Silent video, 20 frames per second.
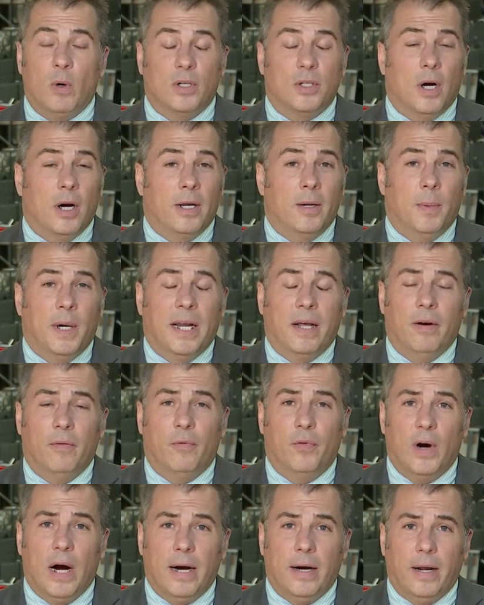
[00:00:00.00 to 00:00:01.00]
were talking about it on
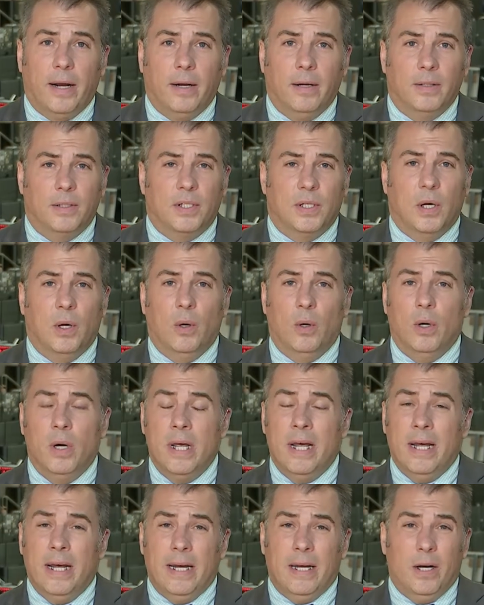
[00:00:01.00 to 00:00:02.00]
Friday. So,
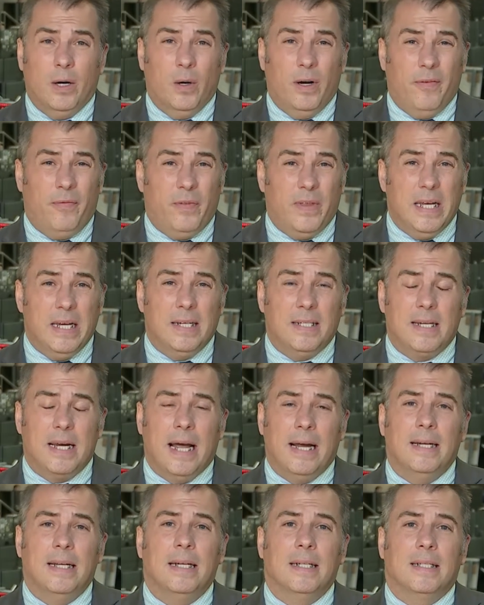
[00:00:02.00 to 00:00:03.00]
if these
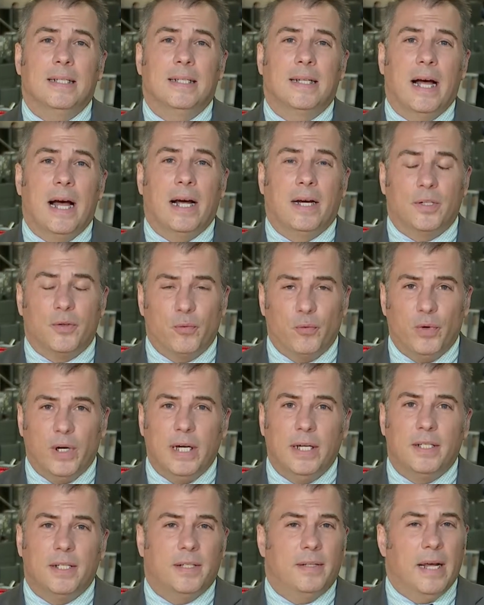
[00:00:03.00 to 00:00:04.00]
ending stocks
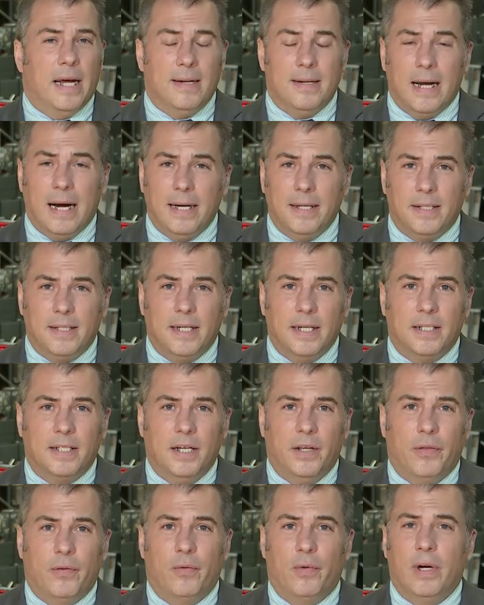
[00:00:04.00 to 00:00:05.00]
reached at
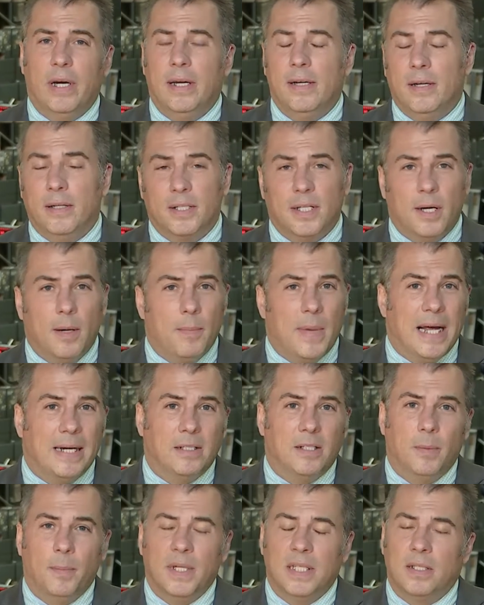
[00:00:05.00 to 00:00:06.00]
963, some
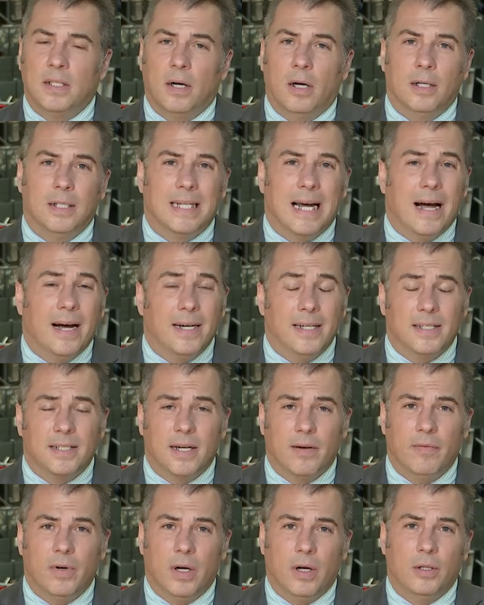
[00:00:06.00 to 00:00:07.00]
estimates are as high as
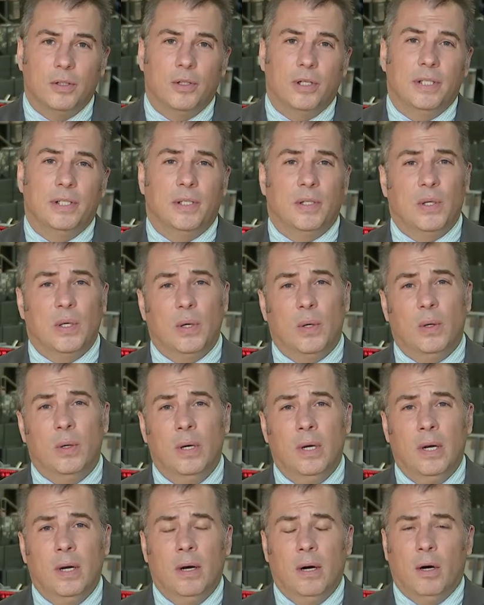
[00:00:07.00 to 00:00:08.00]
700,
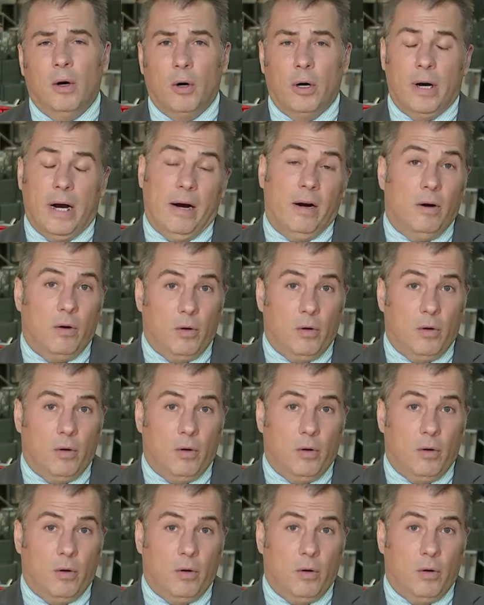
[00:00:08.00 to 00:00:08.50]
or